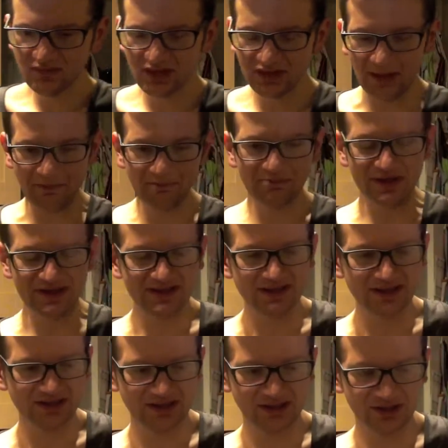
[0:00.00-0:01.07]
That
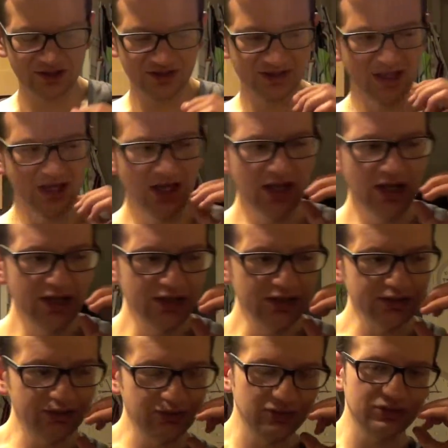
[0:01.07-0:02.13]
bitterness that just
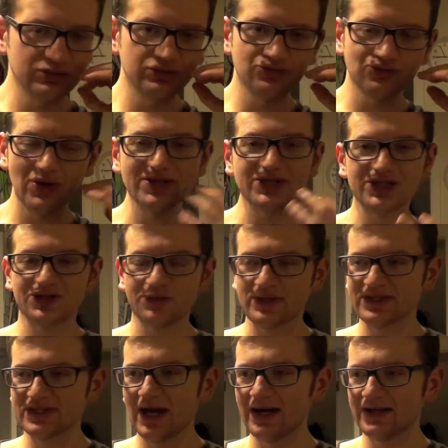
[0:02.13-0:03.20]
drenches your
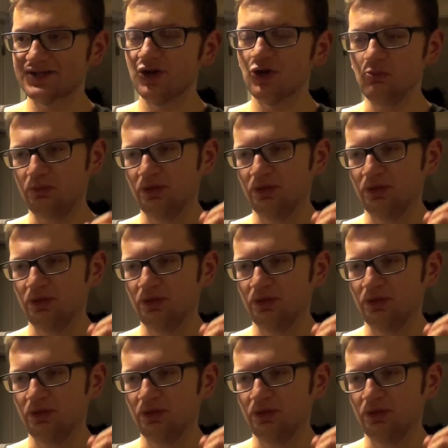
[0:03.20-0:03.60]
entire tongue,